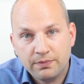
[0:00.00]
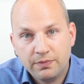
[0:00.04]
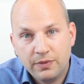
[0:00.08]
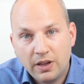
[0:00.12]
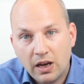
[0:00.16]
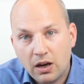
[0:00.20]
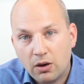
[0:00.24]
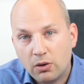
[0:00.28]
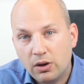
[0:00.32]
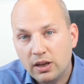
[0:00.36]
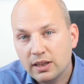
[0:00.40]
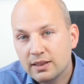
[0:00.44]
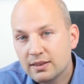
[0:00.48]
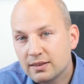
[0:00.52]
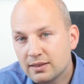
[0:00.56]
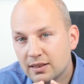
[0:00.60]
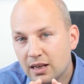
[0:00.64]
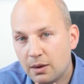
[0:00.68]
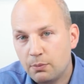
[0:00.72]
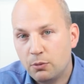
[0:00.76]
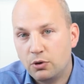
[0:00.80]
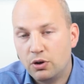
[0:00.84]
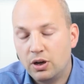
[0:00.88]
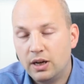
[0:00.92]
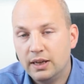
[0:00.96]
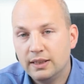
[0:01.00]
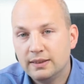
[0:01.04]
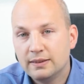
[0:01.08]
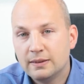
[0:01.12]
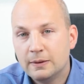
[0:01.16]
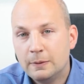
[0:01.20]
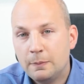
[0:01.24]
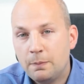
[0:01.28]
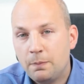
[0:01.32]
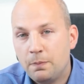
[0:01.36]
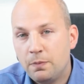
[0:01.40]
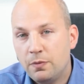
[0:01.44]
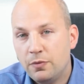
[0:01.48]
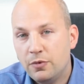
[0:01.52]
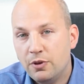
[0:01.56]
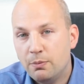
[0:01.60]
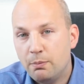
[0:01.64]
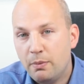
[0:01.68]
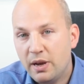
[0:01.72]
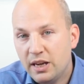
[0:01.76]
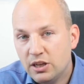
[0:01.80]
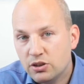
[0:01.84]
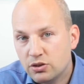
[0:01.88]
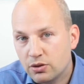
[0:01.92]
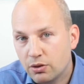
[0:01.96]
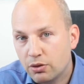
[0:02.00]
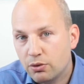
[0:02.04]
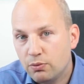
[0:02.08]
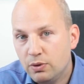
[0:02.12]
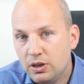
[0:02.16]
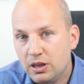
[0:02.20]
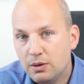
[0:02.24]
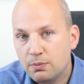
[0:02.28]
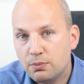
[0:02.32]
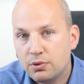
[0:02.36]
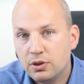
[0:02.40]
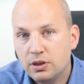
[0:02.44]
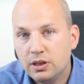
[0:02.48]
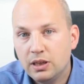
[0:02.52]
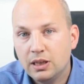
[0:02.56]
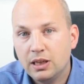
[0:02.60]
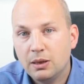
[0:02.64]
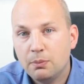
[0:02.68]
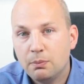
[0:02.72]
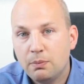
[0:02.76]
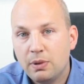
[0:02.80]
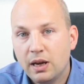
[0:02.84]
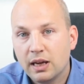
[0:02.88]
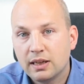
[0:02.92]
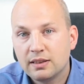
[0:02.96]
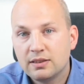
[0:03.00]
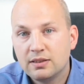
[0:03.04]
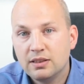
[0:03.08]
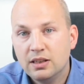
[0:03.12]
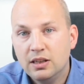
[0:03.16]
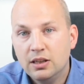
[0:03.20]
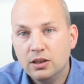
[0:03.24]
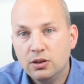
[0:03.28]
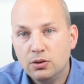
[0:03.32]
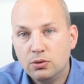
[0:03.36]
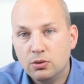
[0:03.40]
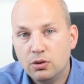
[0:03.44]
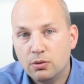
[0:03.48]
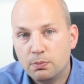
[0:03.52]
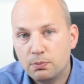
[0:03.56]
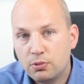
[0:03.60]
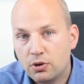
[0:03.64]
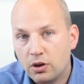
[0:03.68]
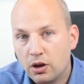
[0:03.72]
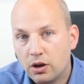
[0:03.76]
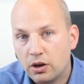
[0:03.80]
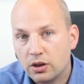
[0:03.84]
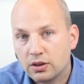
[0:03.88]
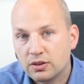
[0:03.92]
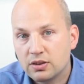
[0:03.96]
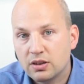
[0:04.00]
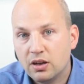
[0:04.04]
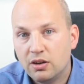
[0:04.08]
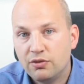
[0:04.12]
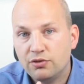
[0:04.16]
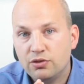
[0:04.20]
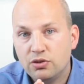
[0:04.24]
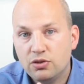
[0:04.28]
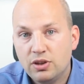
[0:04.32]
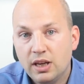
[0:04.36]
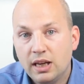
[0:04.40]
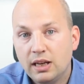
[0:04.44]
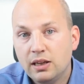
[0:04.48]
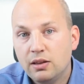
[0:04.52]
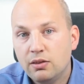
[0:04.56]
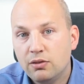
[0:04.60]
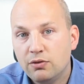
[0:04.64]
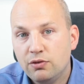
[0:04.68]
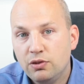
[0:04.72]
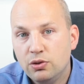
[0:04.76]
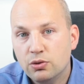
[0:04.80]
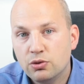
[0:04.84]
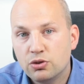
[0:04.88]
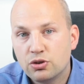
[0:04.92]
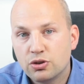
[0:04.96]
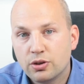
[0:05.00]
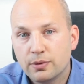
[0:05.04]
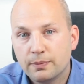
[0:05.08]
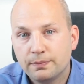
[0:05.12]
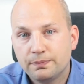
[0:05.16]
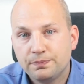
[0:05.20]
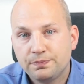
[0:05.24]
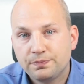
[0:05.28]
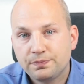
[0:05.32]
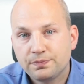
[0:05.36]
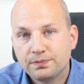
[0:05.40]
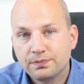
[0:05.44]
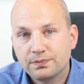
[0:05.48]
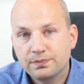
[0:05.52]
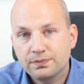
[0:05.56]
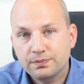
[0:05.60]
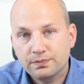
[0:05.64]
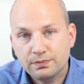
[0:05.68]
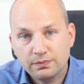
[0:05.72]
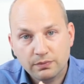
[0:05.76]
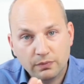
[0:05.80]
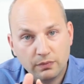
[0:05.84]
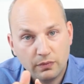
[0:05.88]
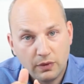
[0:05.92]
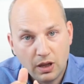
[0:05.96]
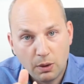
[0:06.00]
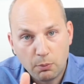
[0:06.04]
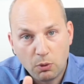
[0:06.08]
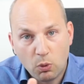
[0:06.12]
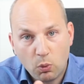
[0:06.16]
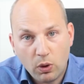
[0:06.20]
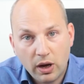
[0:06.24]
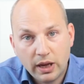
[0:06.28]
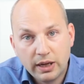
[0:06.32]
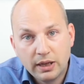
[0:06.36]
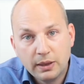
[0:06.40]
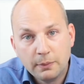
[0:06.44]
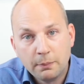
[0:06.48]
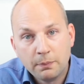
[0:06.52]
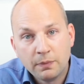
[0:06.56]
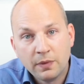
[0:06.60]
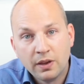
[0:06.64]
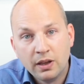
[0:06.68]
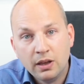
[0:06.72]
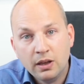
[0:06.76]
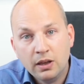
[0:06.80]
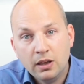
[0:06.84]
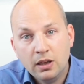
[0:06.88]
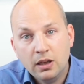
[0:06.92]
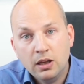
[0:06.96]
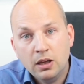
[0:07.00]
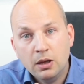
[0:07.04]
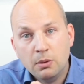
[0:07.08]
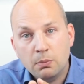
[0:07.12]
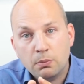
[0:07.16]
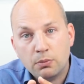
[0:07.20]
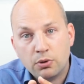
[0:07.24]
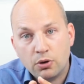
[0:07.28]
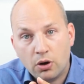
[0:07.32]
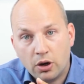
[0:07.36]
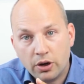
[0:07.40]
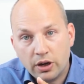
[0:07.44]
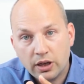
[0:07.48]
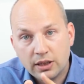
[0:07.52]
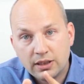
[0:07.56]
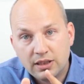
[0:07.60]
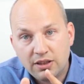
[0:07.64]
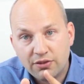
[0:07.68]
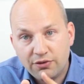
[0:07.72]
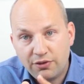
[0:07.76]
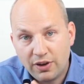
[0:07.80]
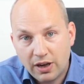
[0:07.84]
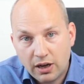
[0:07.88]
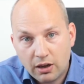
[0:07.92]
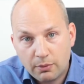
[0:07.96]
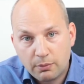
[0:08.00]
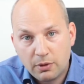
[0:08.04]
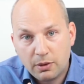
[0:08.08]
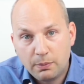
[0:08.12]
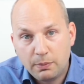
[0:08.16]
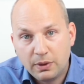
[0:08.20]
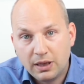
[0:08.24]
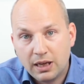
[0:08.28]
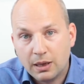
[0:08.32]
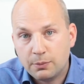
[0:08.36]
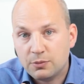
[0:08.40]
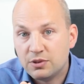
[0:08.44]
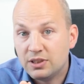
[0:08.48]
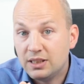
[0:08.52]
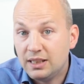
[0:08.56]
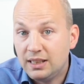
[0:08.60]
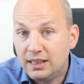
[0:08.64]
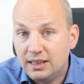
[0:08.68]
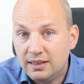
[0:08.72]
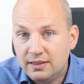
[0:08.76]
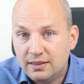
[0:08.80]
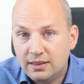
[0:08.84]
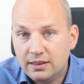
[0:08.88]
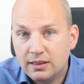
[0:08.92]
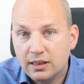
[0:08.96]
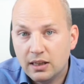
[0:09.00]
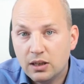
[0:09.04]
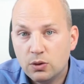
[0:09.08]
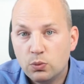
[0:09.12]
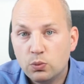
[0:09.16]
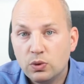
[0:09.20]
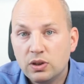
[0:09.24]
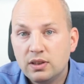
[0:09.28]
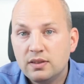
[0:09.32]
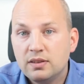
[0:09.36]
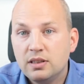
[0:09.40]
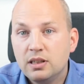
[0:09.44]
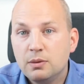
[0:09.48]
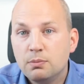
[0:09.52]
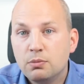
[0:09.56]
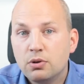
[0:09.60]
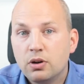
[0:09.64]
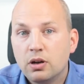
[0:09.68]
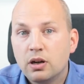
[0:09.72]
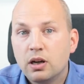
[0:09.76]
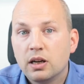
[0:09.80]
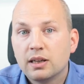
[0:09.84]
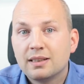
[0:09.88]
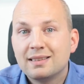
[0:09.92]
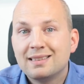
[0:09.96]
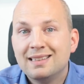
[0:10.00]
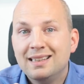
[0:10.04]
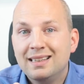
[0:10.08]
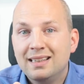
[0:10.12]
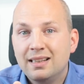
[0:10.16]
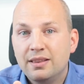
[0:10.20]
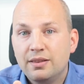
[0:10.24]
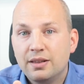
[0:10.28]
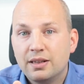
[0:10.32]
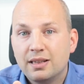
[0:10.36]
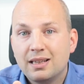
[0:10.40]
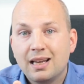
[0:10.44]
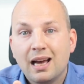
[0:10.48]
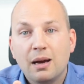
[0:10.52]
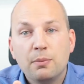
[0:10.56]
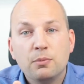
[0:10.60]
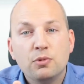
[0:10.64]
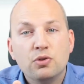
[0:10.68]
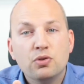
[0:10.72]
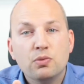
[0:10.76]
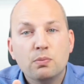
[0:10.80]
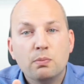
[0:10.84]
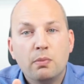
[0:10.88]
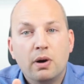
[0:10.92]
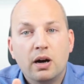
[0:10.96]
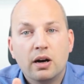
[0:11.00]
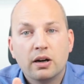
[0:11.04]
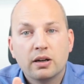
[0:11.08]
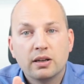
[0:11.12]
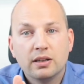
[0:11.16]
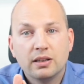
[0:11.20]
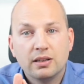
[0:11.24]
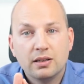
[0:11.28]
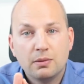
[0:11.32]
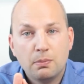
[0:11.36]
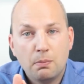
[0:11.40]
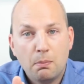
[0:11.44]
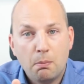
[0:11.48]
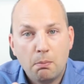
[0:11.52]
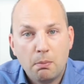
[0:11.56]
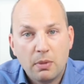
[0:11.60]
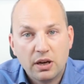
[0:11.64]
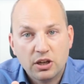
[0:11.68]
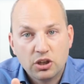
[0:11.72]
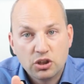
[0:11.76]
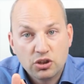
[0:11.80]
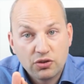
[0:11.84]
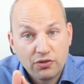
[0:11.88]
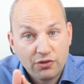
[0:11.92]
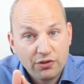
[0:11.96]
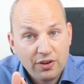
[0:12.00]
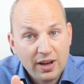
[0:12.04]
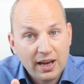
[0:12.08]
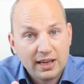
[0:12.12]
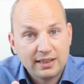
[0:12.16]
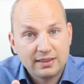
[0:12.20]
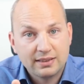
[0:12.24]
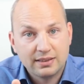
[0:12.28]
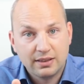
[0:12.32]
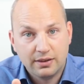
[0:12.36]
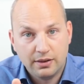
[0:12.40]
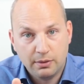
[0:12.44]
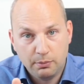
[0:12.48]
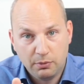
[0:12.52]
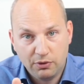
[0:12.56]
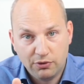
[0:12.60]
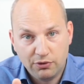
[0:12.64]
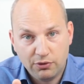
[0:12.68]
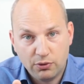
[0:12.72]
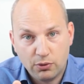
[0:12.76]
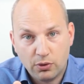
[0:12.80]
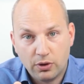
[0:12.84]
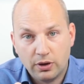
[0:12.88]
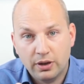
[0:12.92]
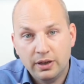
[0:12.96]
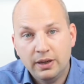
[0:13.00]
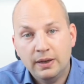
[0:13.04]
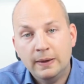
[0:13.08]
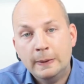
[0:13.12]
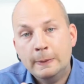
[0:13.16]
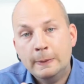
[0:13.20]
Now let's summarize the major 3D printing impacts to the products of today and in the future. Number one, product development becomes easier and we see products that come to market much faster than before.